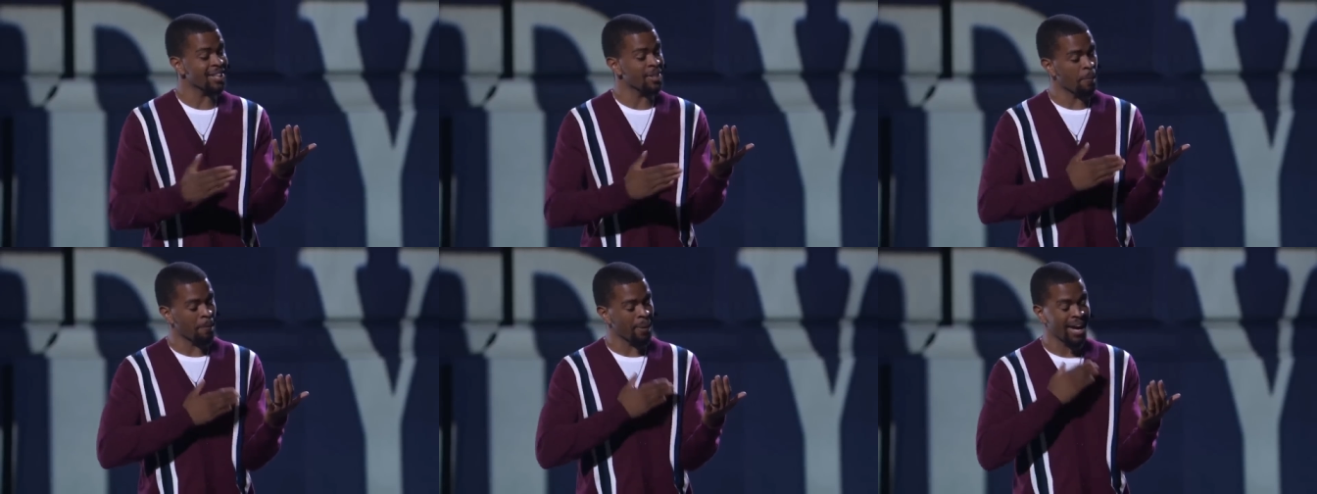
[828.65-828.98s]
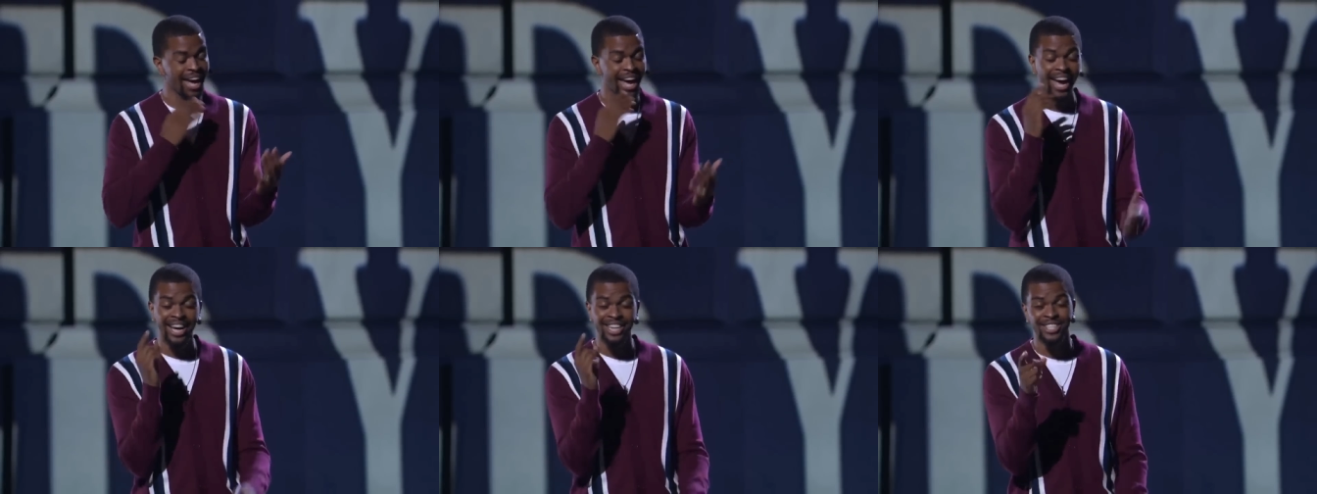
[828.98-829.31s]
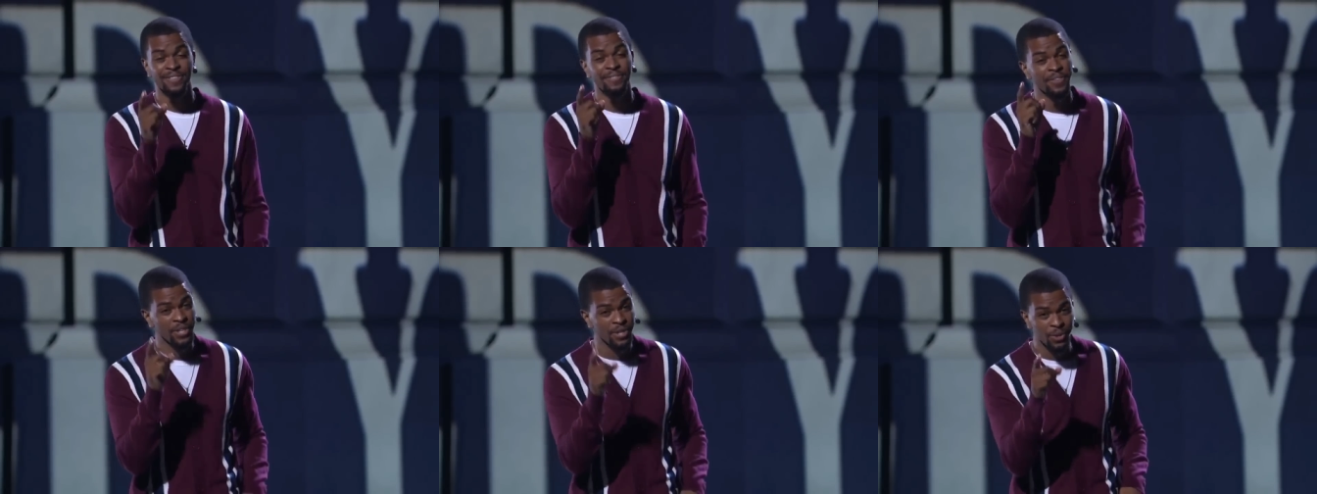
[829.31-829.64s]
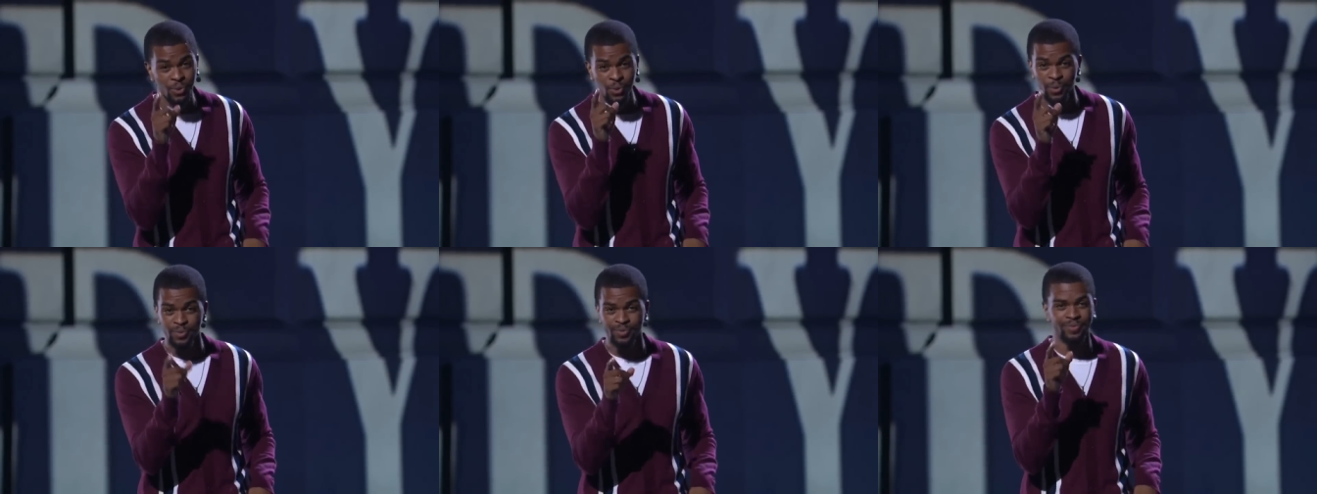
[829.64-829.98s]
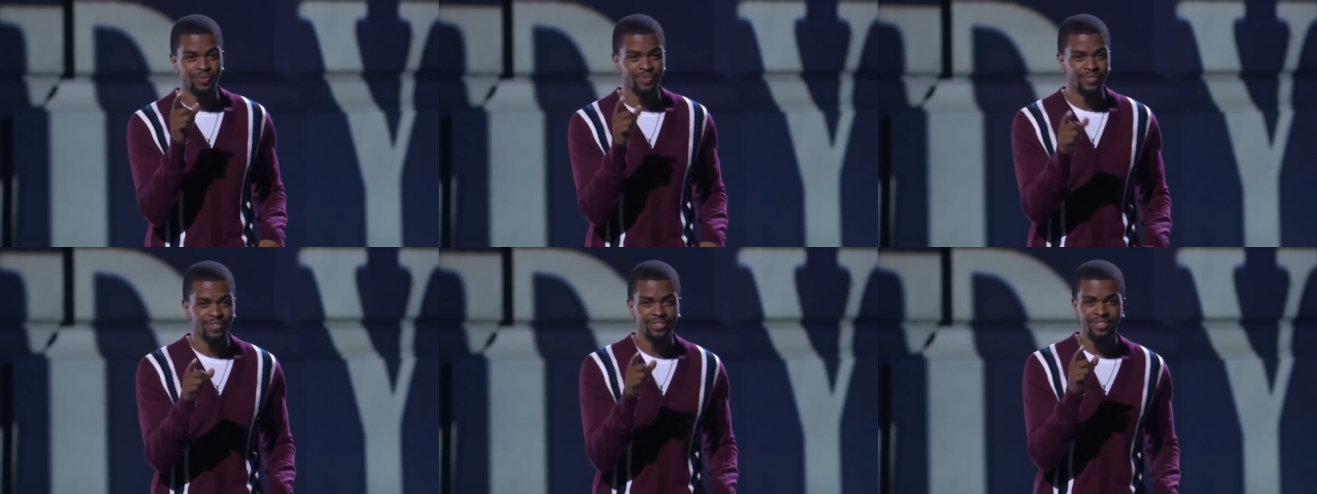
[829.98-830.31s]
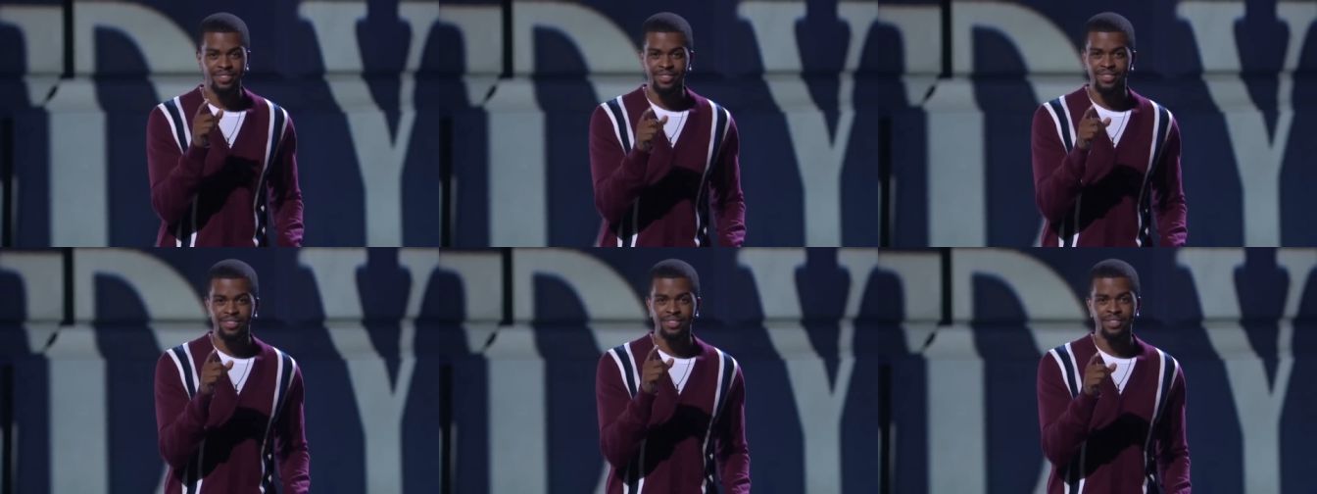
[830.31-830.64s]
of the past for you,
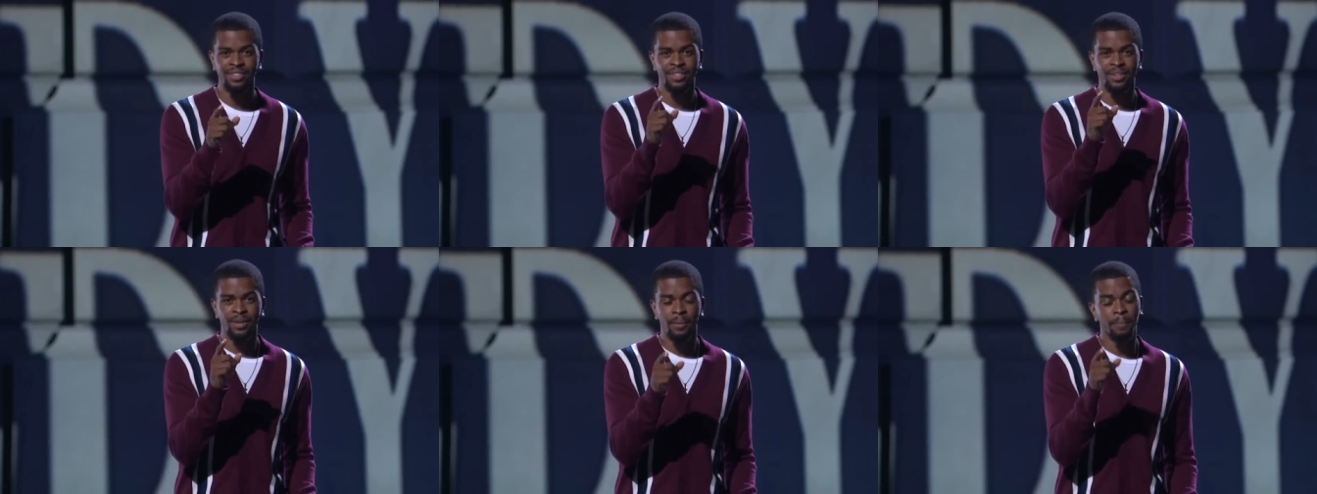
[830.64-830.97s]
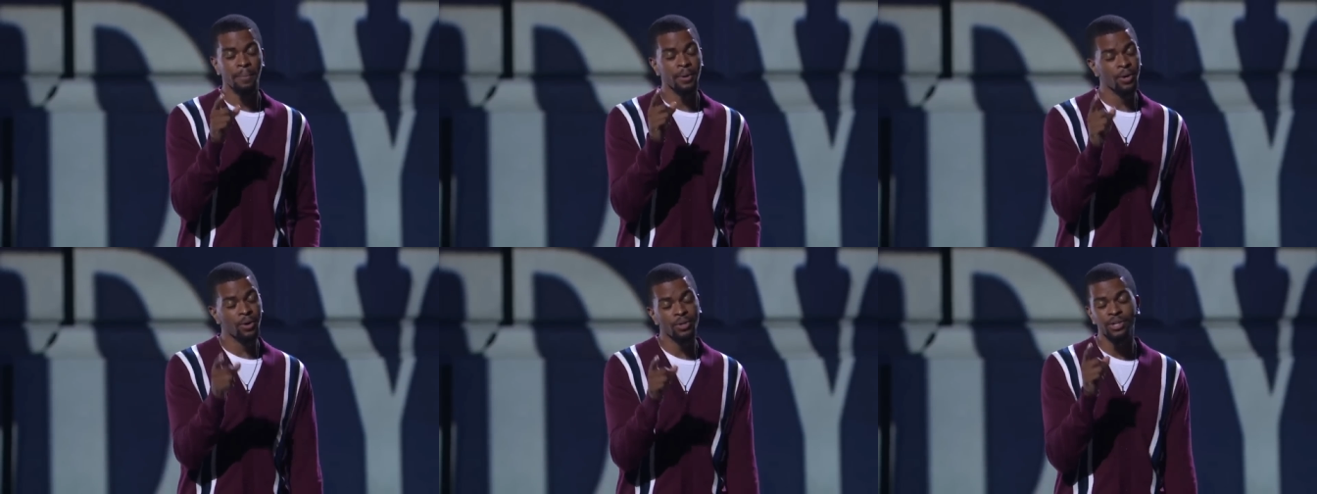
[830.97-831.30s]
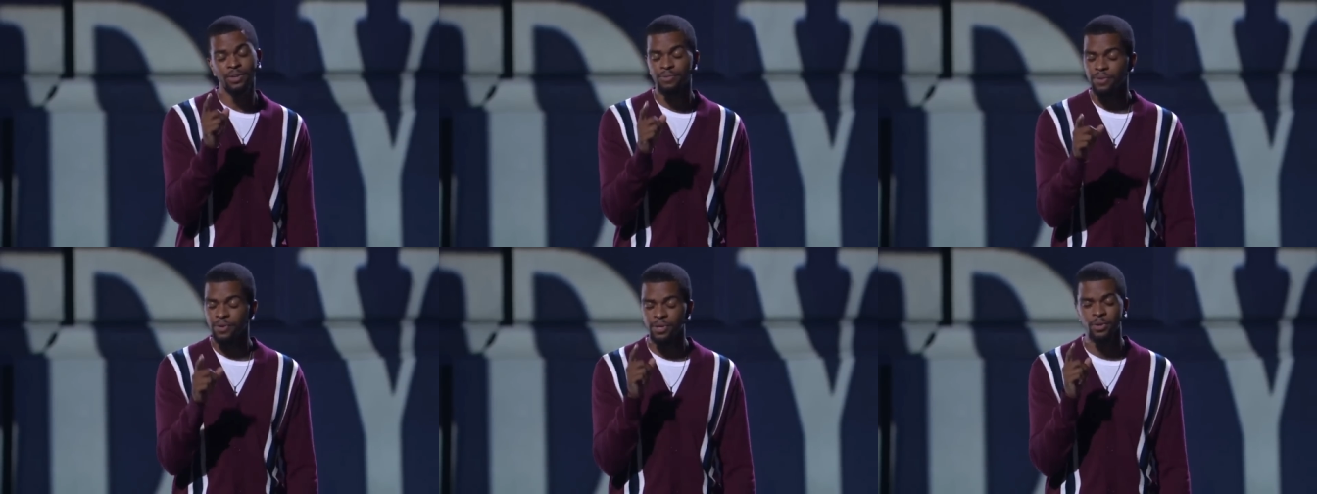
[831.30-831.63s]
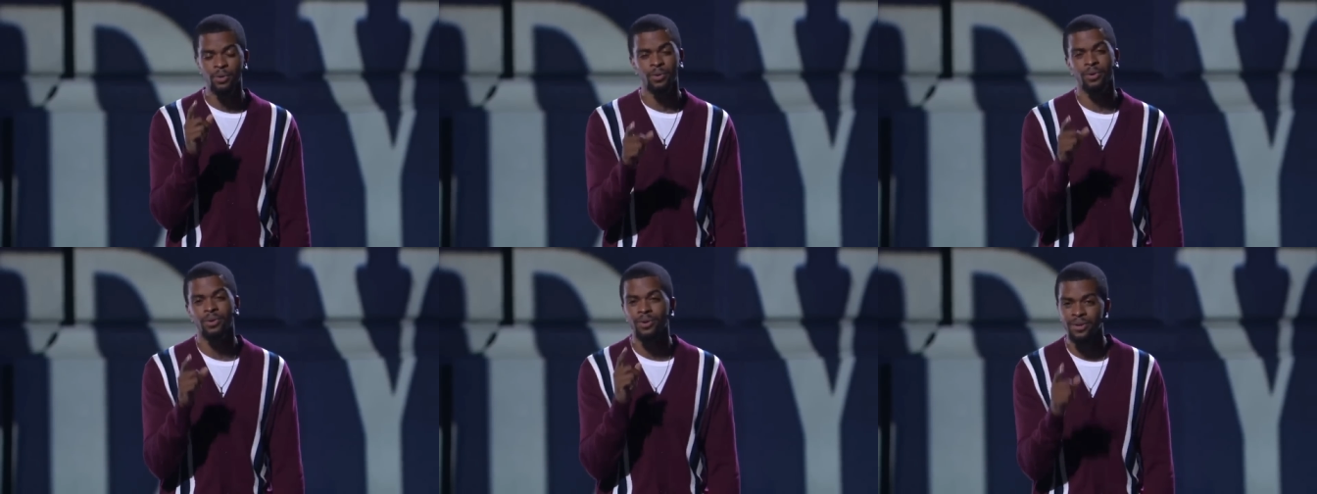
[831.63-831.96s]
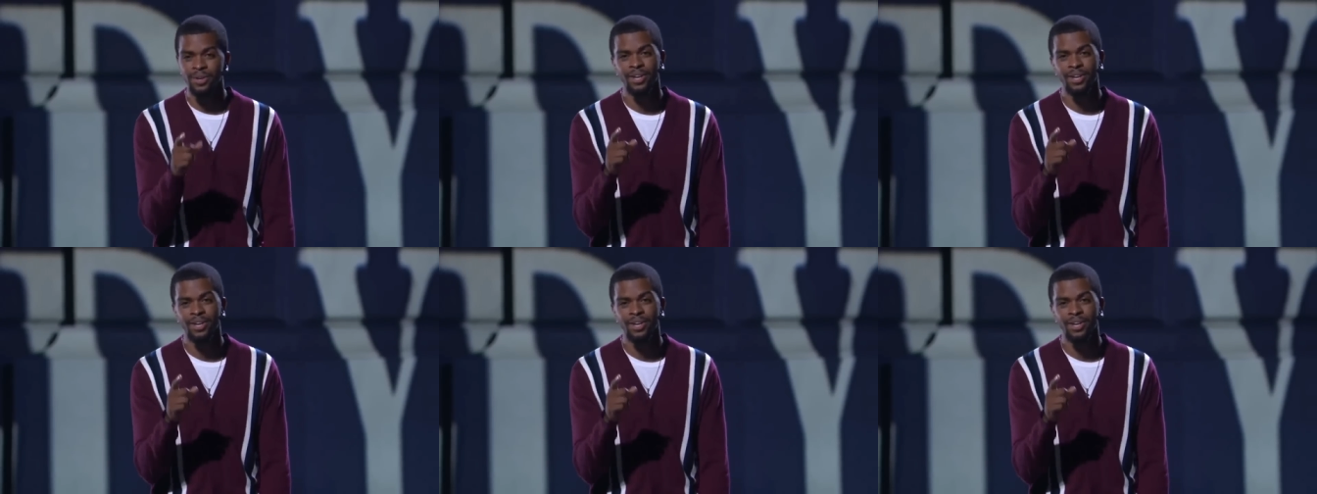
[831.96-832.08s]
but only for you.